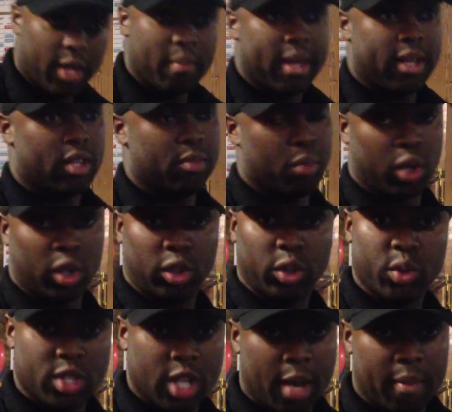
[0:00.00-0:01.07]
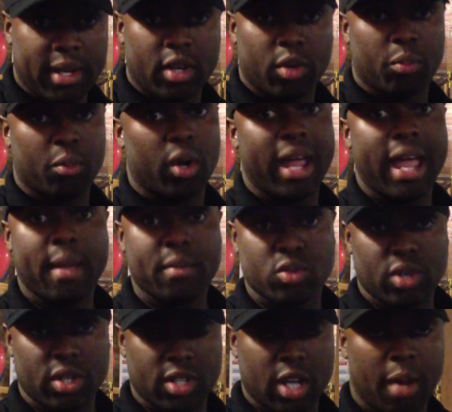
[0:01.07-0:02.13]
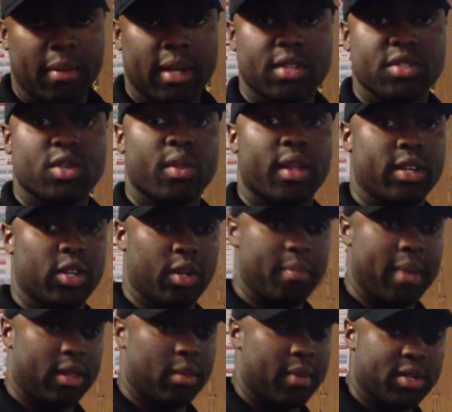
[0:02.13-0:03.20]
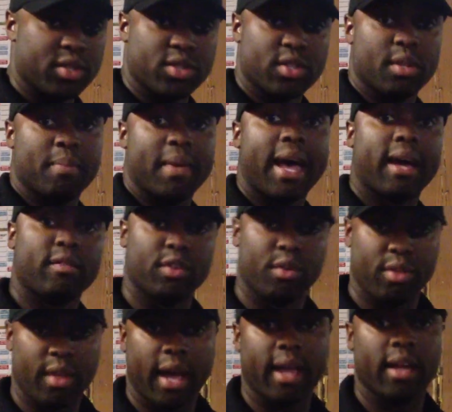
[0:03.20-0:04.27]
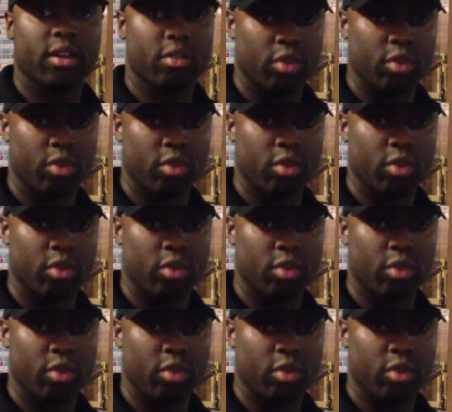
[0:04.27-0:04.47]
can make it more glute dominant or more hamstring dominant so that you can make the muscles in the back of your thigh